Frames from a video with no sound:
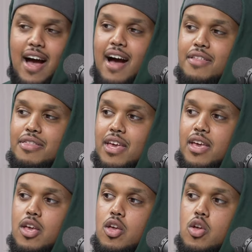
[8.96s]
I
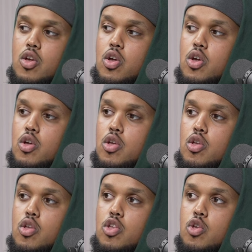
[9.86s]
think
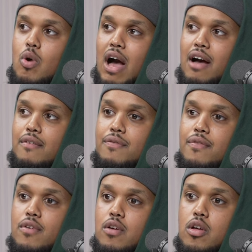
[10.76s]
you have
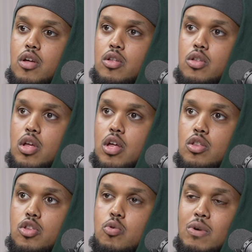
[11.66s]

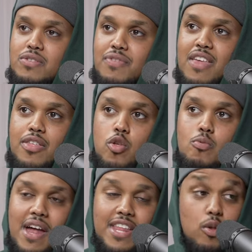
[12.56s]
too much faith in
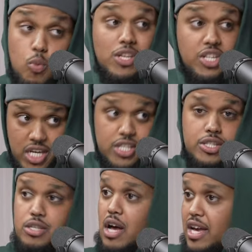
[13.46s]
humanity, which
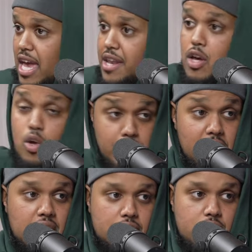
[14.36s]
is, again, a good
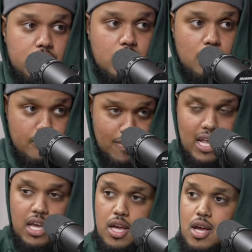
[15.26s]
thing,
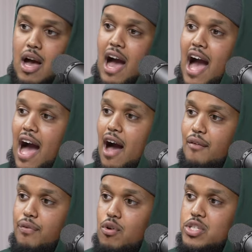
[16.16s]
Philly.
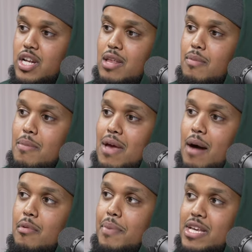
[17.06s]
Unfortunately, maybe
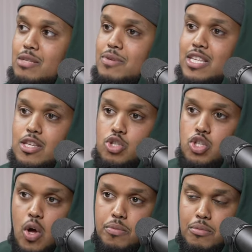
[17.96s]
I'm a pessimist and you're
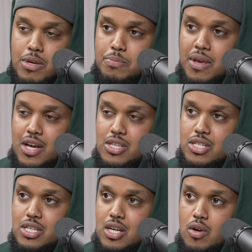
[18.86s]
just an optimist
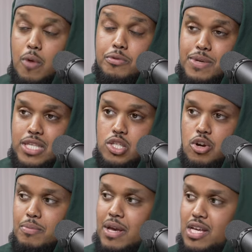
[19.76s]
because, or optimistic,
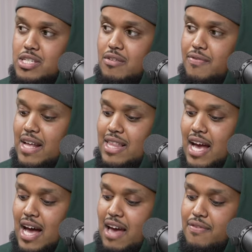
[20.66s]
sorry, because of the fact
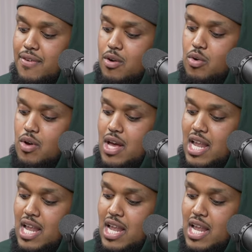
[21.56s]
that I feel